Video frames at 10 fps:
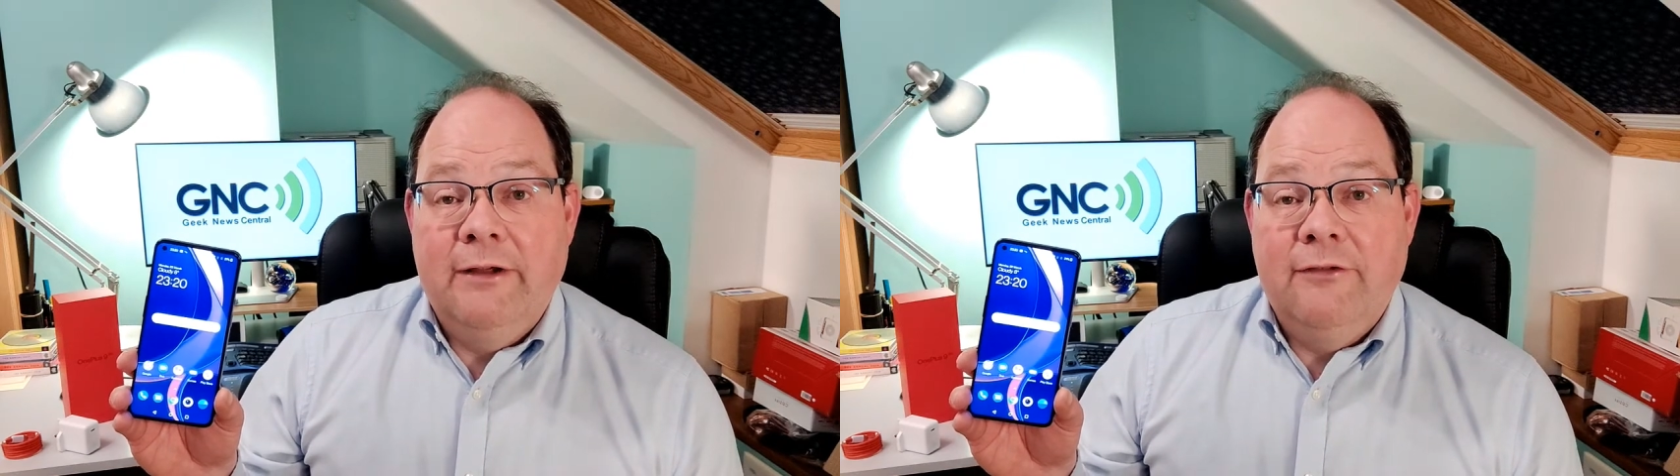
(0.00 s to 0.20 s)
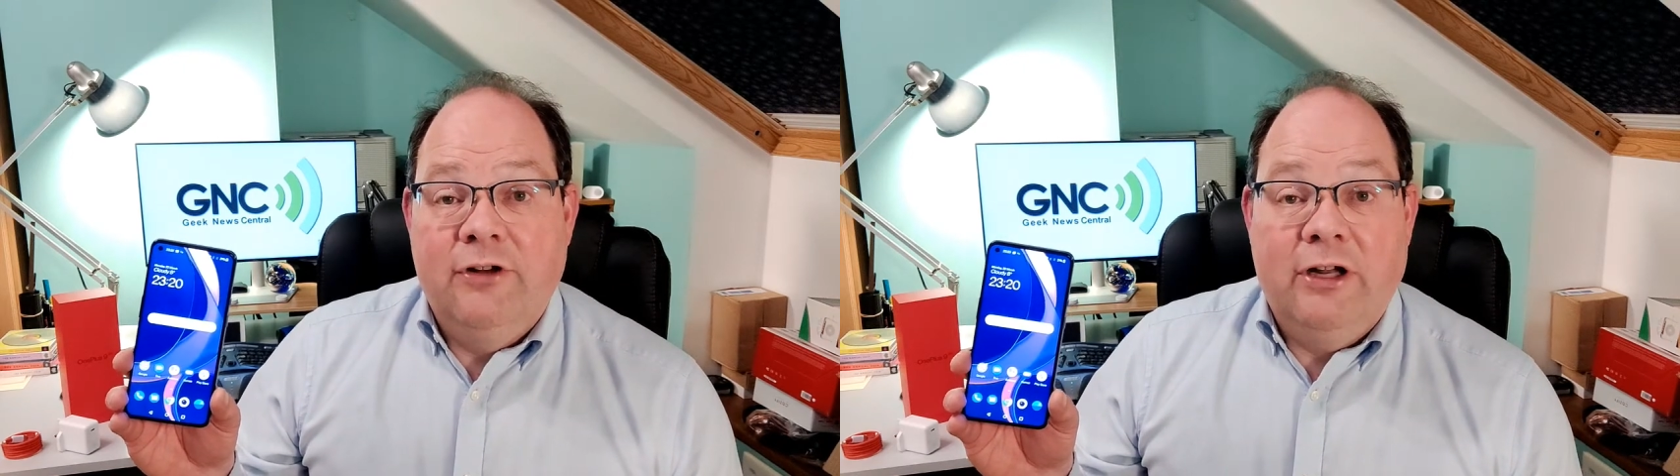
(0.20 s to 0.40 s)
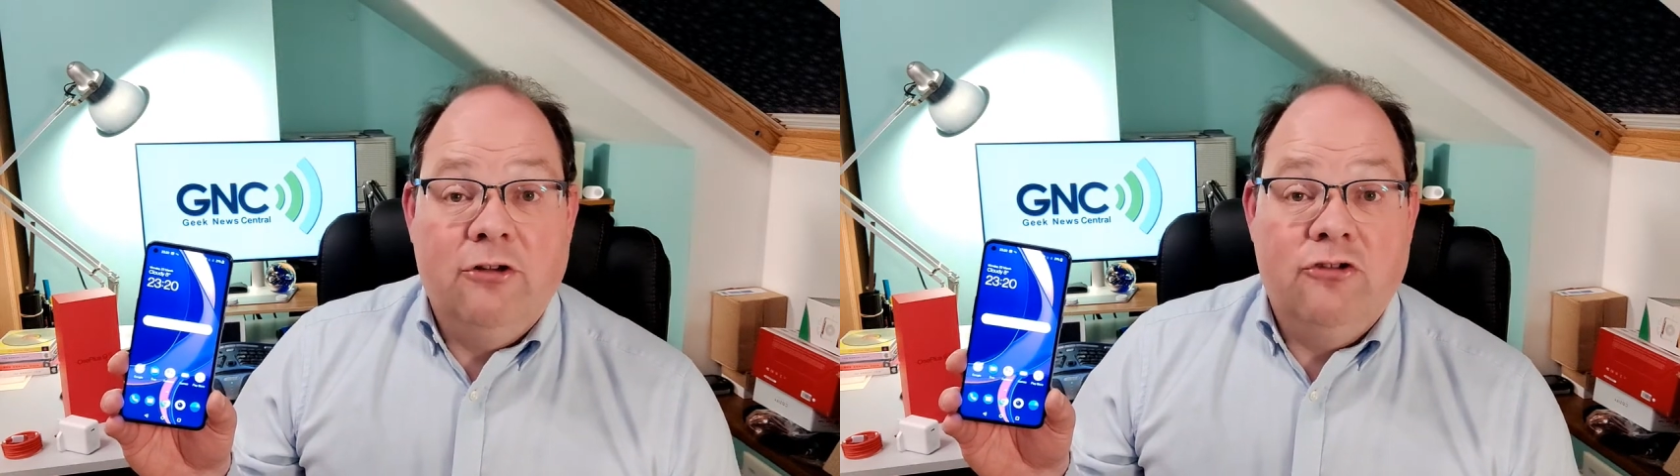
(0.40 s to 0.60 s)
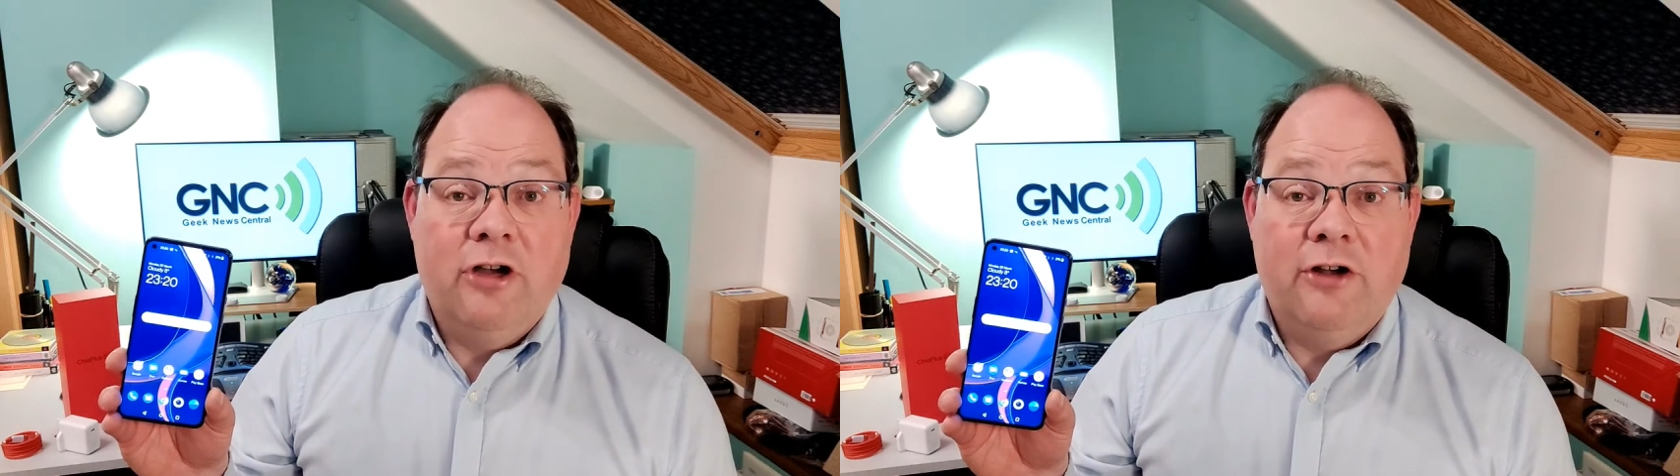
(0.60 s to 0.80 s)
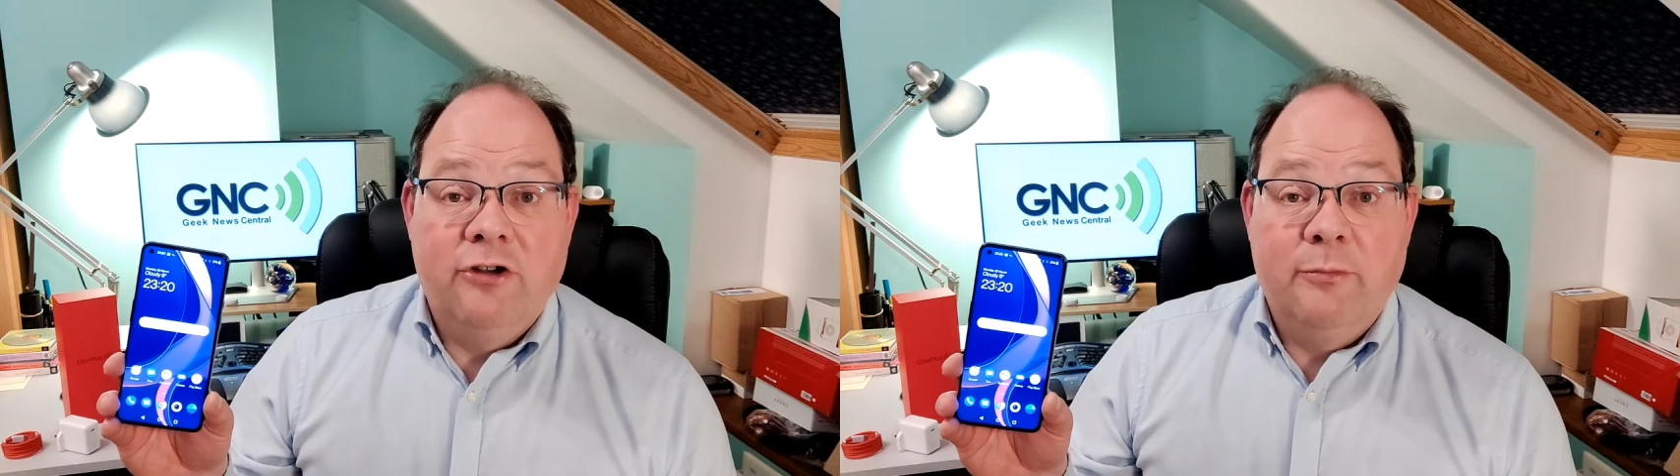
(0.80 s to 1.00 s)
if you like, your
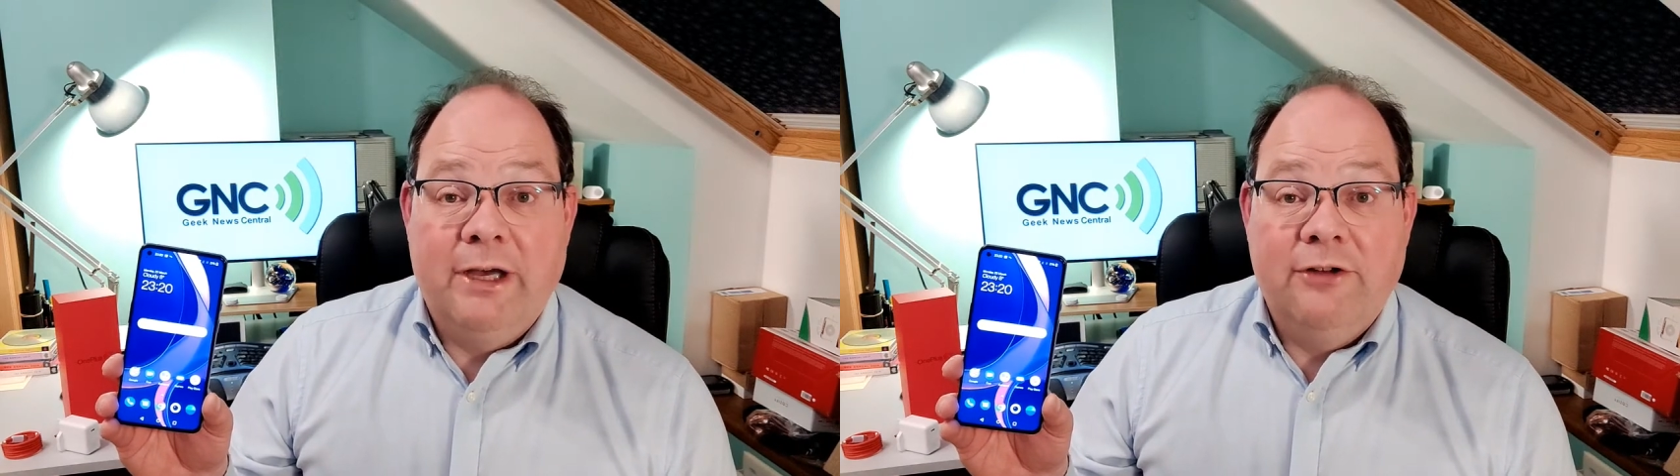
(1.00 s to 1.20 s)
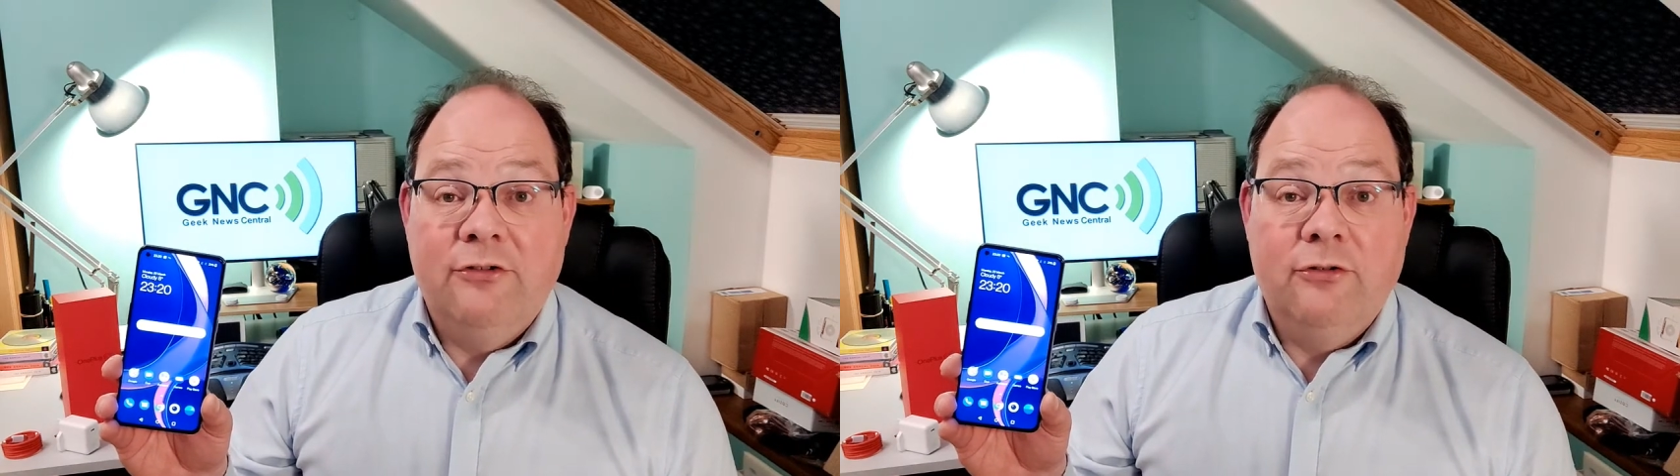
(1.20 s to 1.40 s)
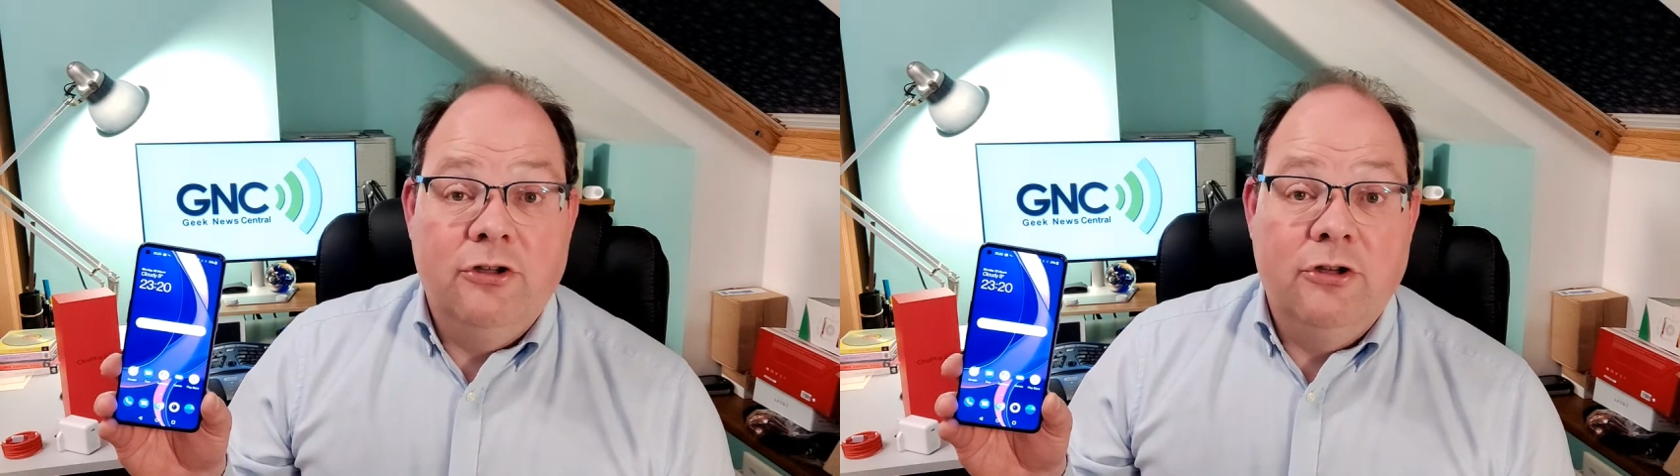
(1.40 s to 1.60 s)
charging patterns or